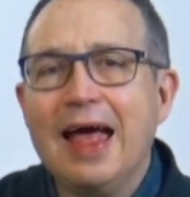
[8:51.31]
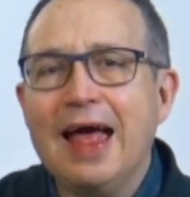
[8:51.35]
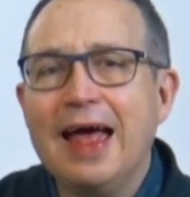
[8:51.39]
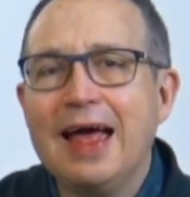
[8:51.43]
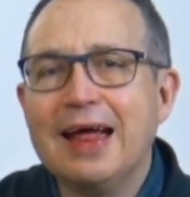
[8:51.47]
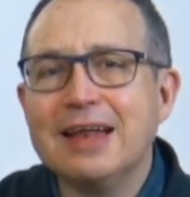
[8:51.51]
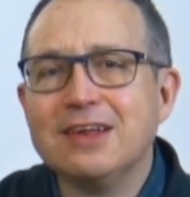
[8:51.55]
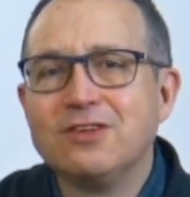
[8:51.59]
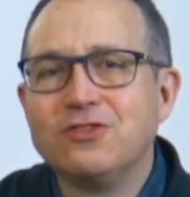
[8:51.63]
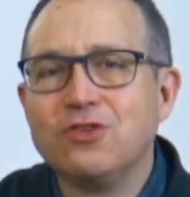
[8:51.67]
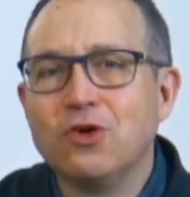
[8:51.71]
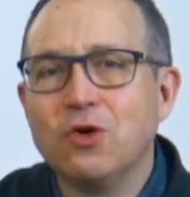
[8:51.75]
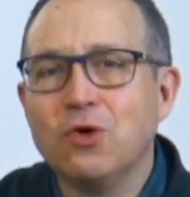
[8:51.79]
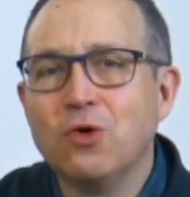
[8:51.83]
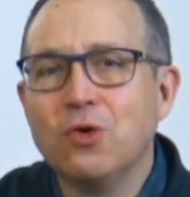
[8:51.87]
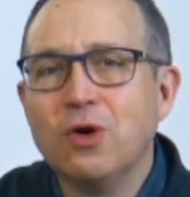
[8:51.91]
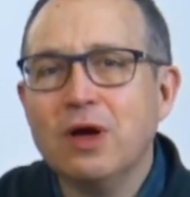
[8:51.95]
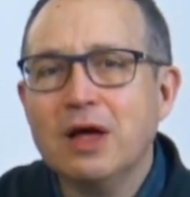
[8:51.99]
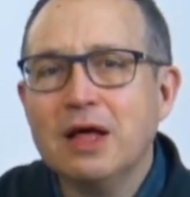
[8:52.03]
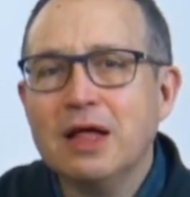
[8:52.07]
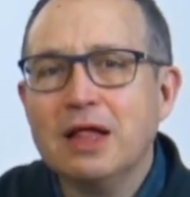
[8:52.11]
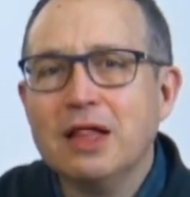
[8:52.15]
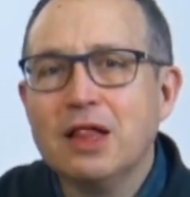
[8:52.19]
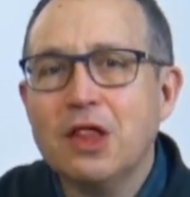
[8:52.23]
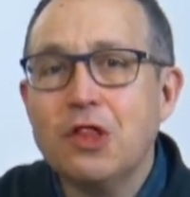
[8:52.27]
And so
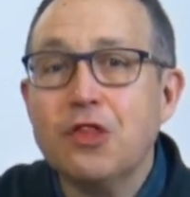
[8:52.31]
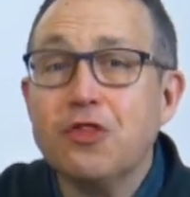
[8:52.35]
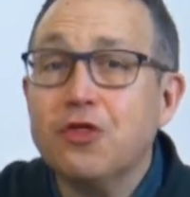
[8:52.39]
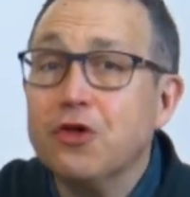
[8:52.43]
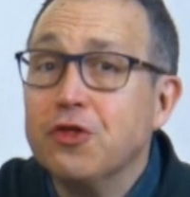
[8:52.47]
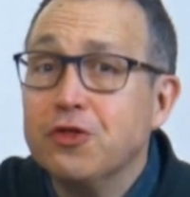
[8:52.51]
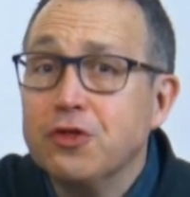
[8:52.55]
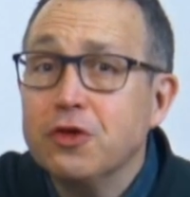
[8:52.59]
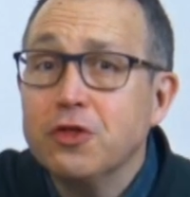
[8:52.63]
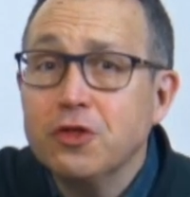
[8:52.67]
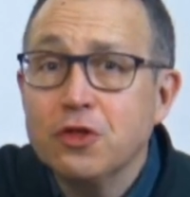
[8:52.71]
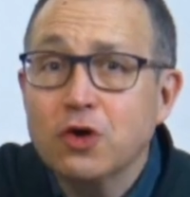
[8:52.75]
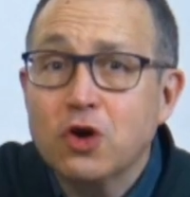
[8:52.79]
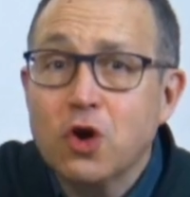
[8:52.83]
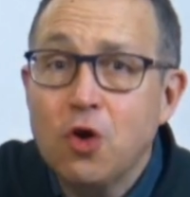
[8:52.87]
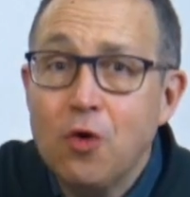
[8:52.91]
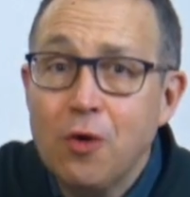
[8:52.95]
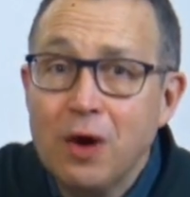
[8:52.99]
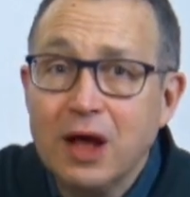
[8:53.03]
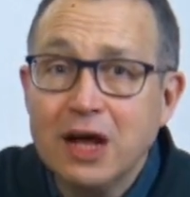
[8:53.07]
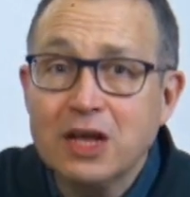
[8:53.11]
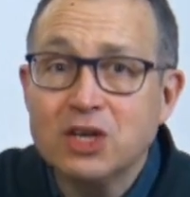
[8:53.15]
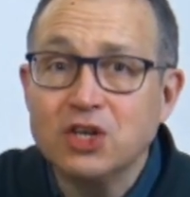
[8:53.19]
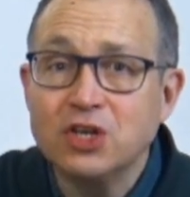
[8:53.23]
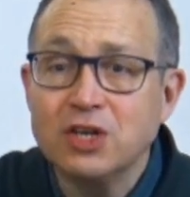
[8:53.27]
the
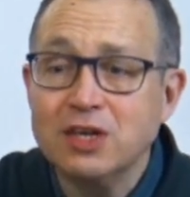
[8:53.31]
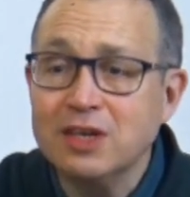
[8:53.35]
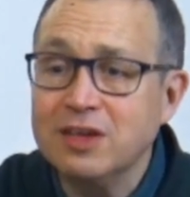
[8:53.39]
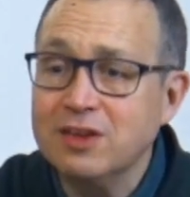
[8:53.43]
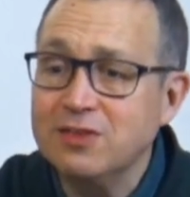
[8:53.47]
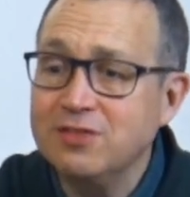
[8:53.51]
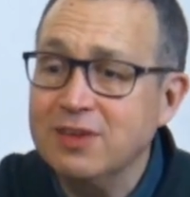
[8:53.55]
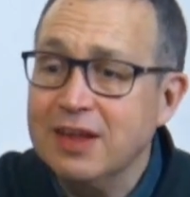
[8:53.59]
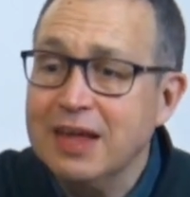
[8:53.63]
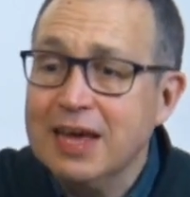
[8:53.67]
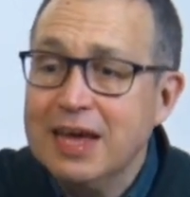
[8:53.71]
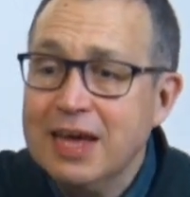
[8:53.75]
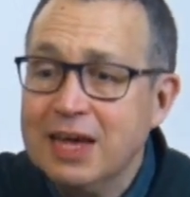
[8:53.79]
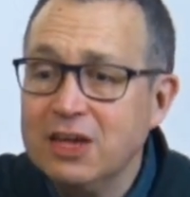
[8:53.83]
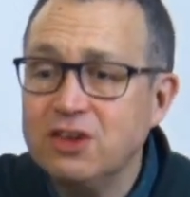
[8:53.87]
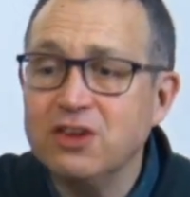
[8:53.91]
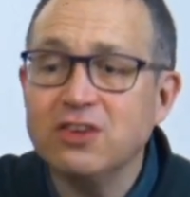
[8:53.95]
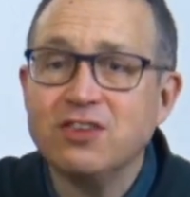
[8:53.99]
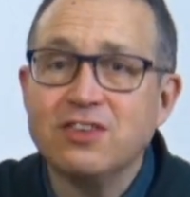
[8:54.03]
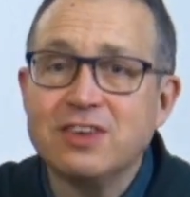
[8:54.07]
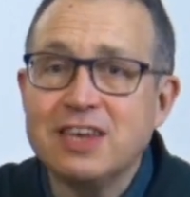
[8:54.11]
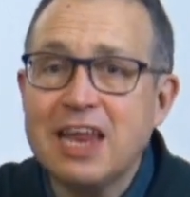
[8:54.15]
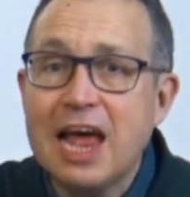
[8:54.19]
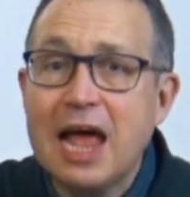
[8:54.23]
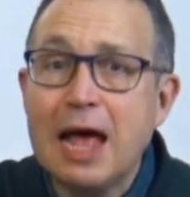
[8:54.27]
correction is that he
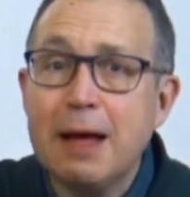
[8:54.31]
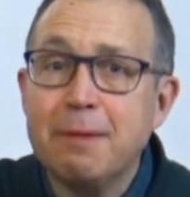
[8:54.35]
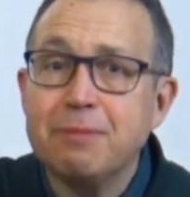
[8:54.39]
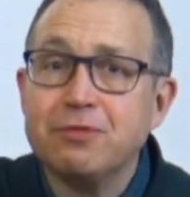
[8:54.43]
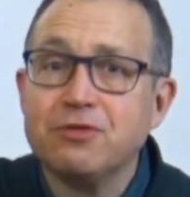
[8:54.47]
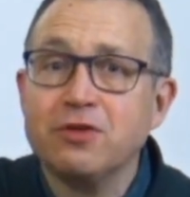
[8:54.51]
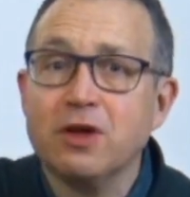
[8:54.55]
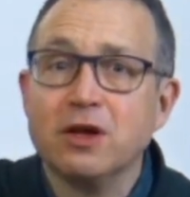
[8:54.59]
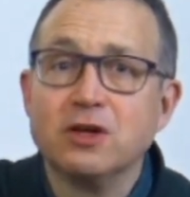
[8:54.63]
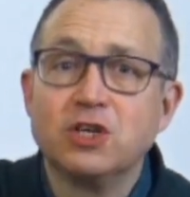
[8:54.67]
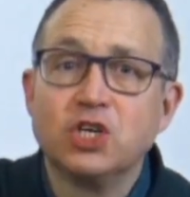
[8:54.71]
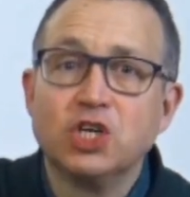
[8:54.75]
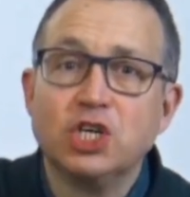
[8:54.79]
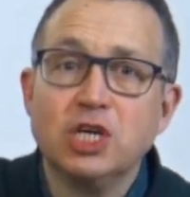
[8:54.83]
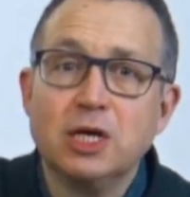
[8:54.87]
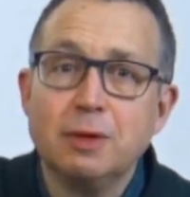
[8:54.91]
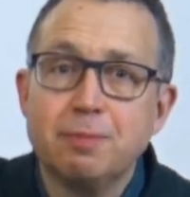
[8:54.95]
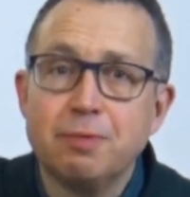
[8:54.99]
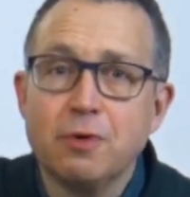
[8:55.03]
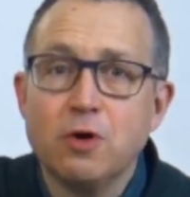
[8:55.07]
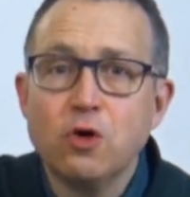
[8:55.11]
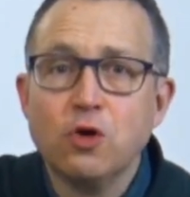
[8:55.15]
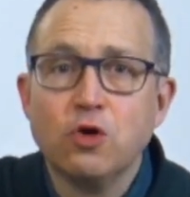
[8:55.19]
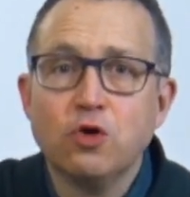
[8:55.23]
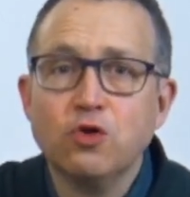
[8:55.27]
just taps a
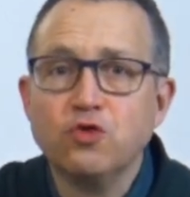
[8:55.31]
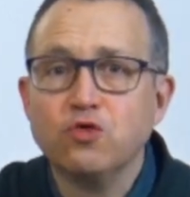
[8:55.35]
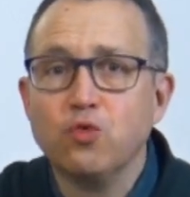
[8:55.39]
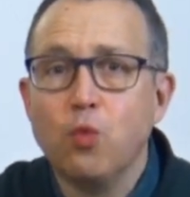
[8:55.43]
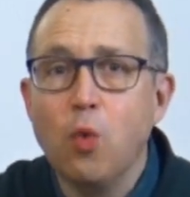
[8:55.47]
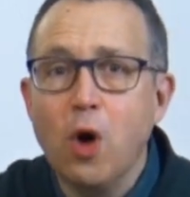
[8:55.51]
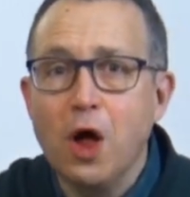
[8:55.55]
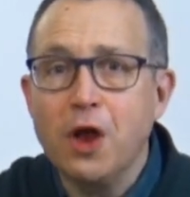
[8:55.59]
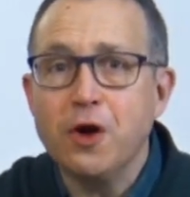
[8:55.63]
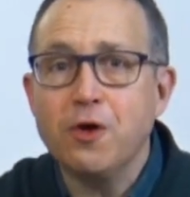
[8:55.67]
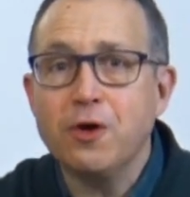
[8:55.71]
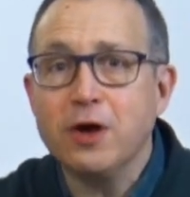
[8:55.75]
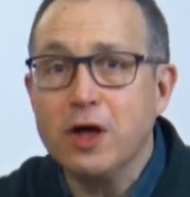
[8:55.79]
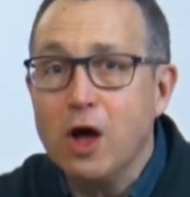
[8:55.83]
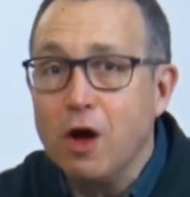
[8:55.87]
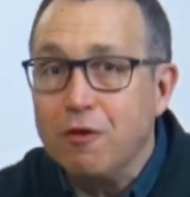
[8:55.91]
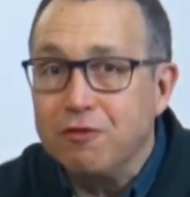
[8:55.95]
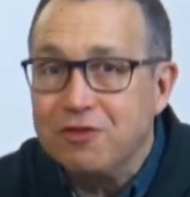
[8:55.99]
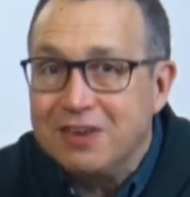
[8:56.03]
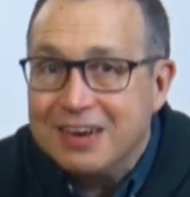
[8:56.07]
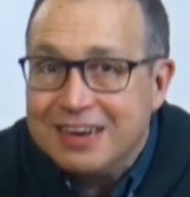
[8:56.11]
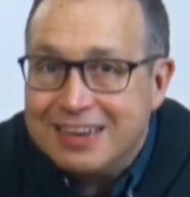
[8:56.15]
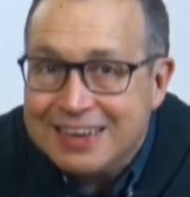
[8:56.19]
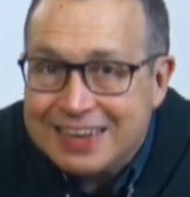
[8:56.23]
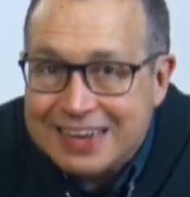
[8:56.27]
sheep who's wandering
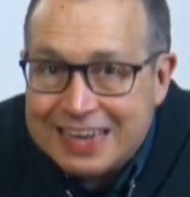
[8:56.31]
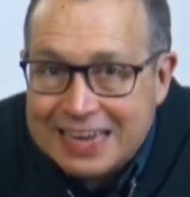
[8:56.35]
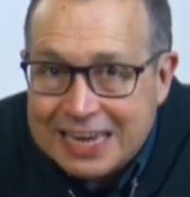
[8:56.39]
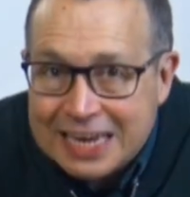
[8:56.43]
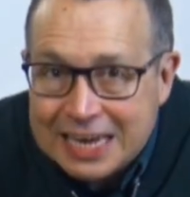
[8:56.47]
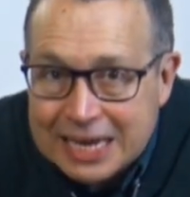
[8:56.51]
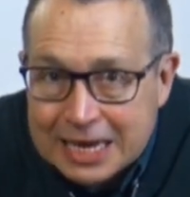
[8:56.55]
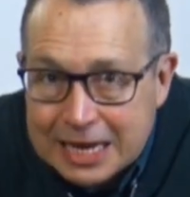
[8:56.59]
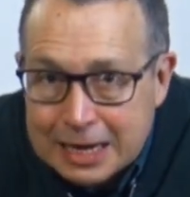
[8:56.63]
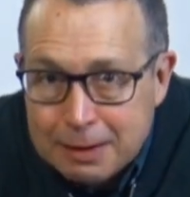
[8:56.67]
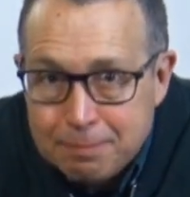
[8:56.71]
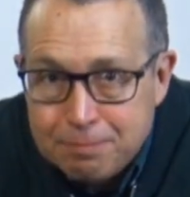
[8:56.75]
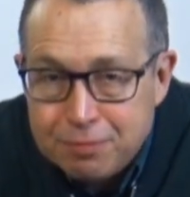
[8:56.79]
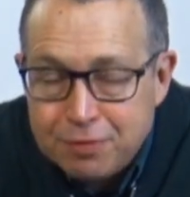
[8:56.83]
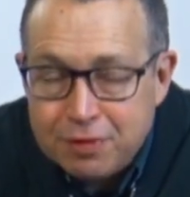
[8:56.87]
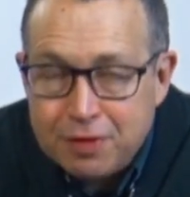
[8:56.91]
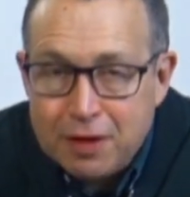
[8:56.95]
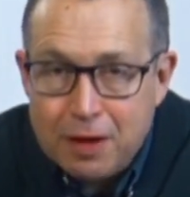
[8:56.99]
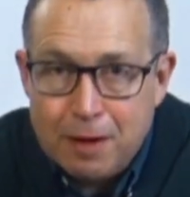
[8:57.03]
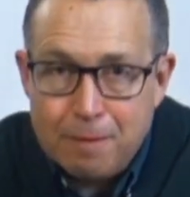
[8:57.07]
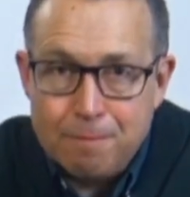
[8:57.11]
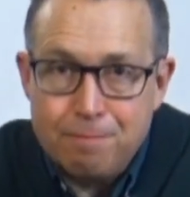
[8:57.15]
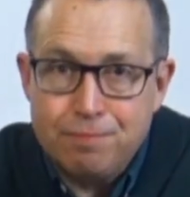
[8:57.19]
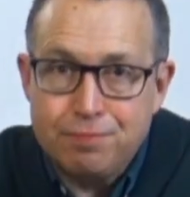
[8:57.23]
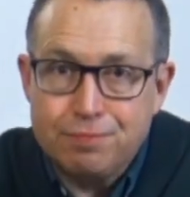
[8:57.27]
off to keep
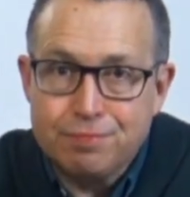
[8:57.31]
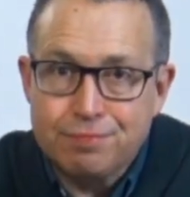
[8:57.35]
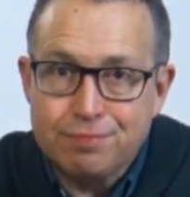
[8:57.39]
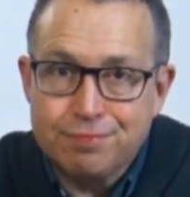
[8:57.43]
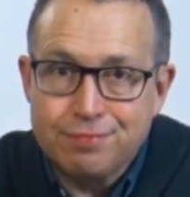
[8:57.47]
them